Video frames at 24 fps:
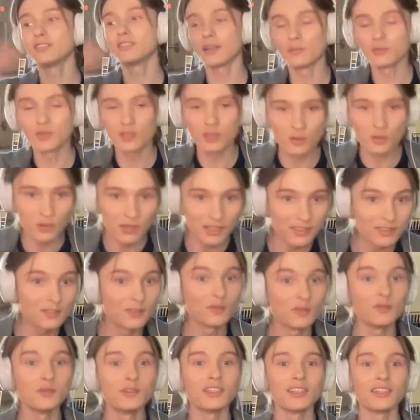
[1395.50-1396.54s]
subsequent
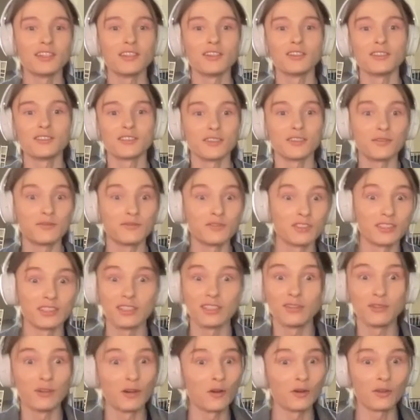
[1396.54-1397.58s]
2 years of
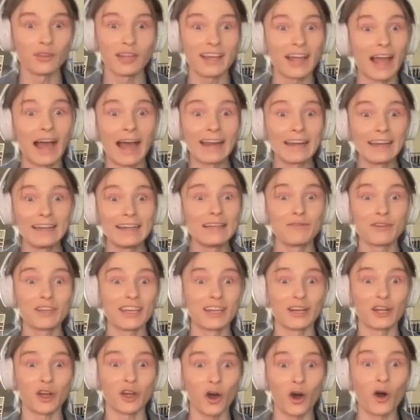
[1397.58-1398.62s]
zero. Like I didn't even
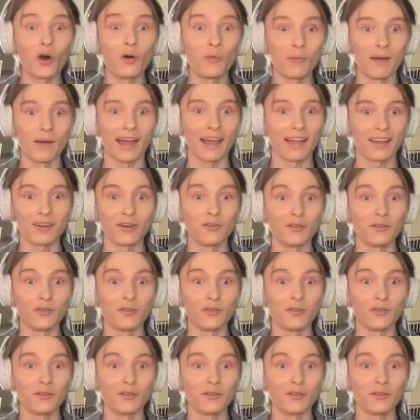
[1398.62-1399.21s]
get a callback